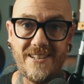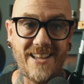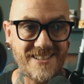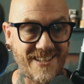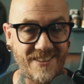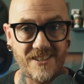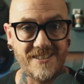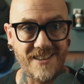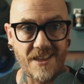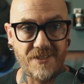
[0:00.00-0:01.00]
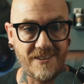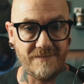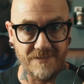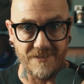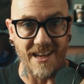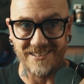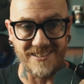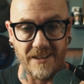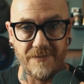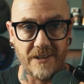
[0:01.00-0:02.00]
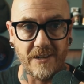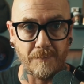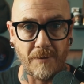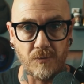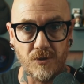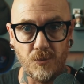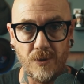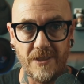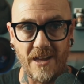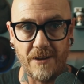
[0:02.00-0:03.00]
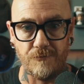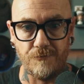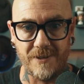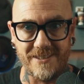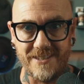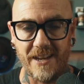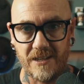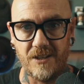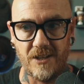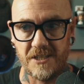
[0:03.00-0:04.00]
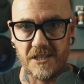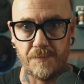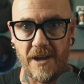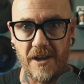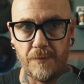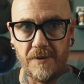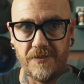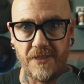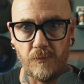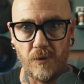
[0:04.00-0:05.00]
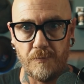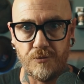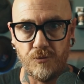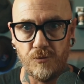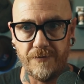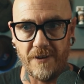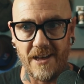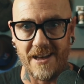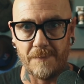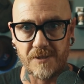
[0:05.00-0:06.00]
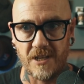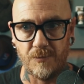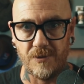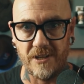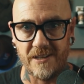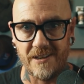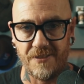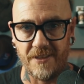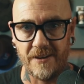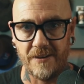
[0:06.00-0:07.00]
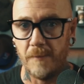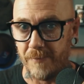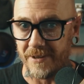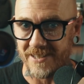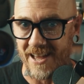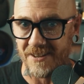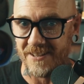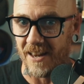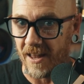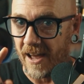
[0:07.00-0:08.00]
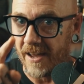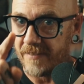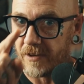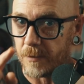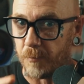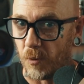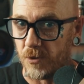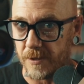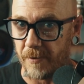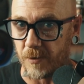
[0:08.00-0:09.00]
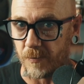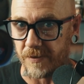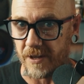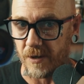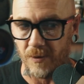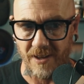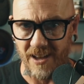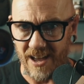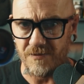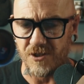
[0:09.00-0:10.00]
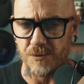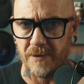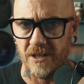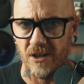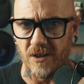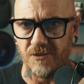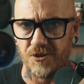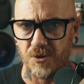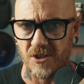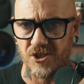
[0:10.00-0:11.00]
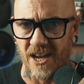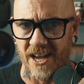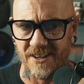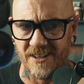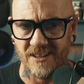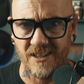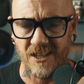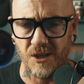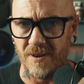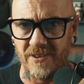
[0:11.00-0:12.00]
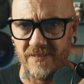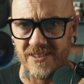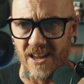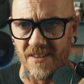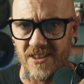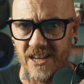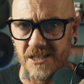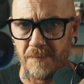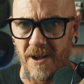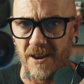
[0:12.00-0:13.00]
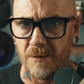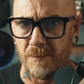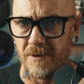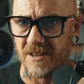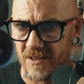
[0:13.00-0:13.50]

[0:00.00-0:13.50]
Well, I dare say there's nothing that difficult about doing that ridiculous experiment that would prove absolutely nothing. But Daniel, I've got a bone to pick with you. I've just been looking through your channel. You haven't even done the experiment.